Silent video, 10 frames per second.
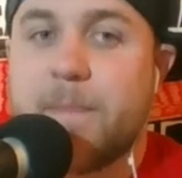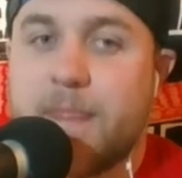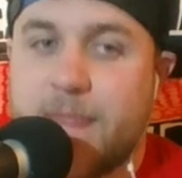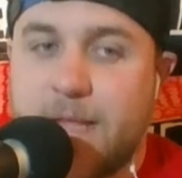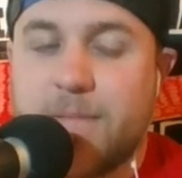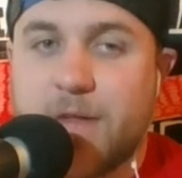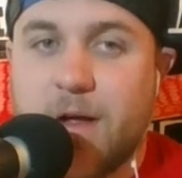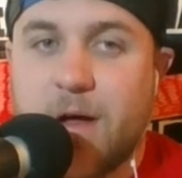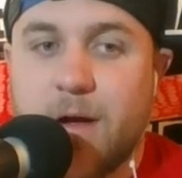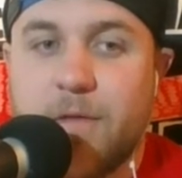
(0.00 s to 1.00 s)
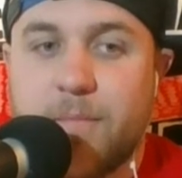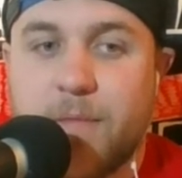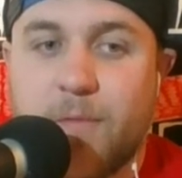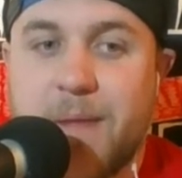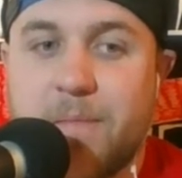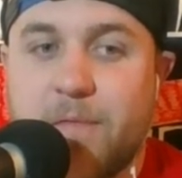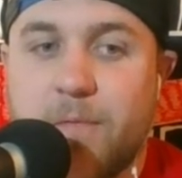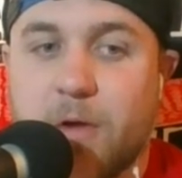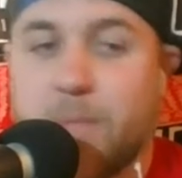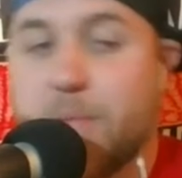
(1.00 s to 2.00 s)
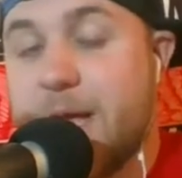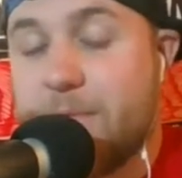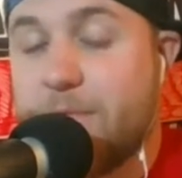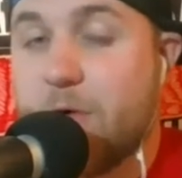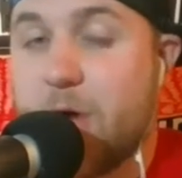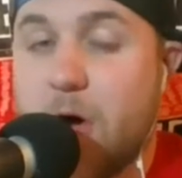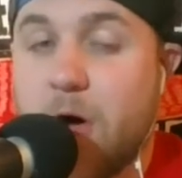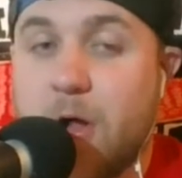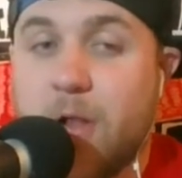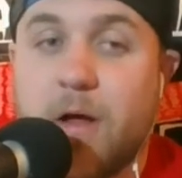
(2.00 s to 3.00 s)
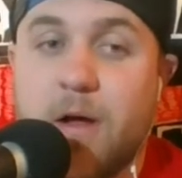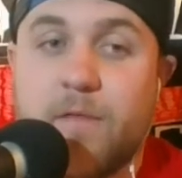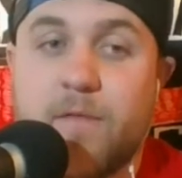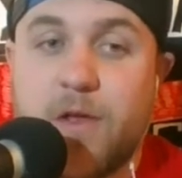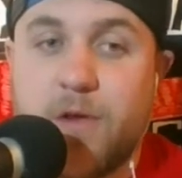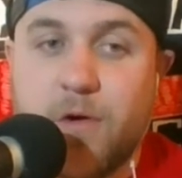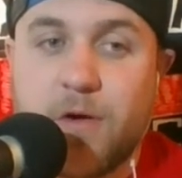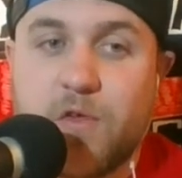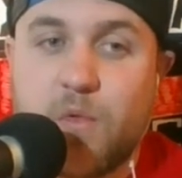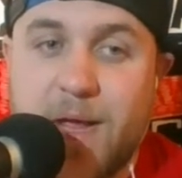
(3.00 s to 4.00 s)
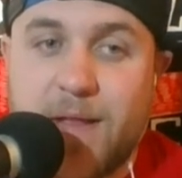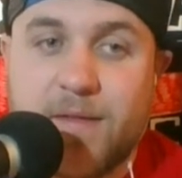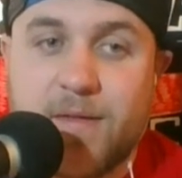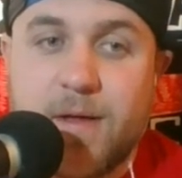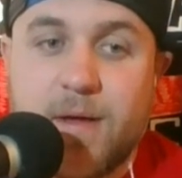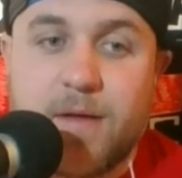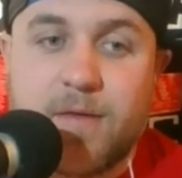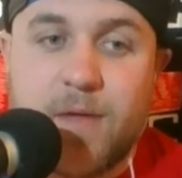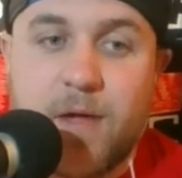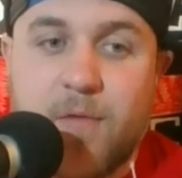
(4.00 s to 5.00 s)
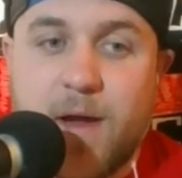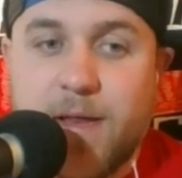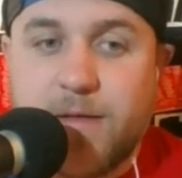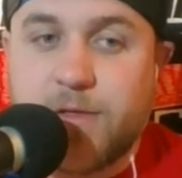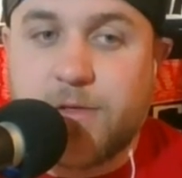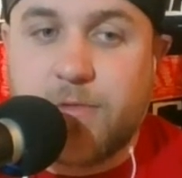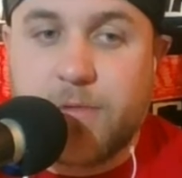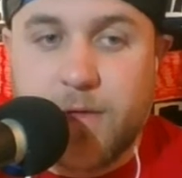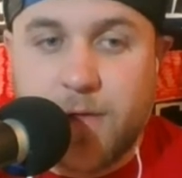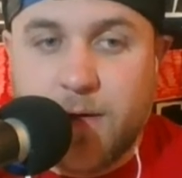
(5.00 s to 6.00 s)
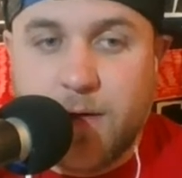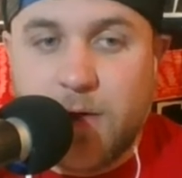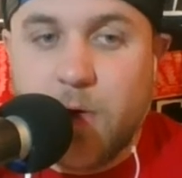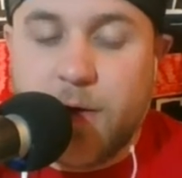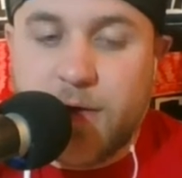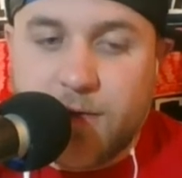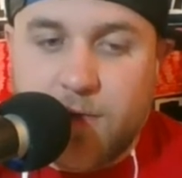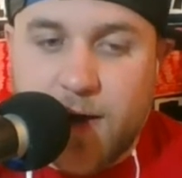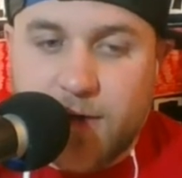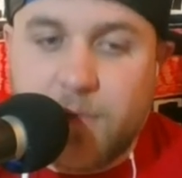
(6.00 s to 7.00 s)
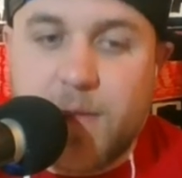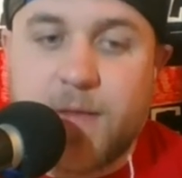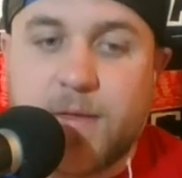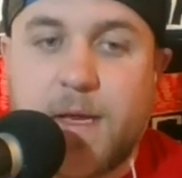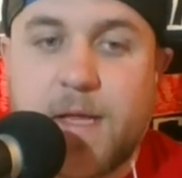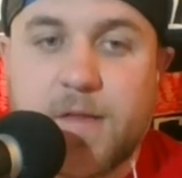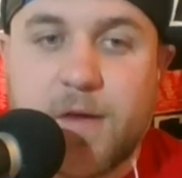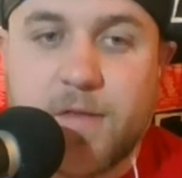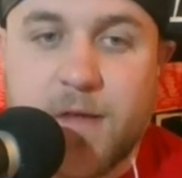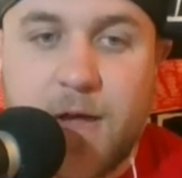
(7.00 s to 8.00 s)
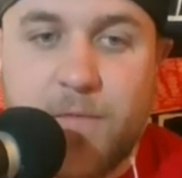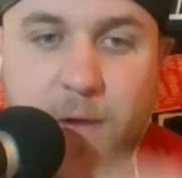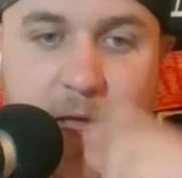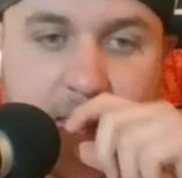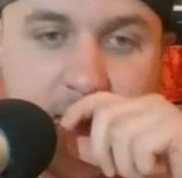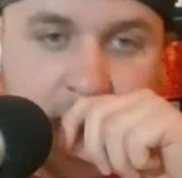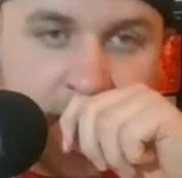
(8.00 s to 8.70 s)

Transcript: theme song, but played before all of your tweets. So get right into Glorious Greg's tweets, and he starts off with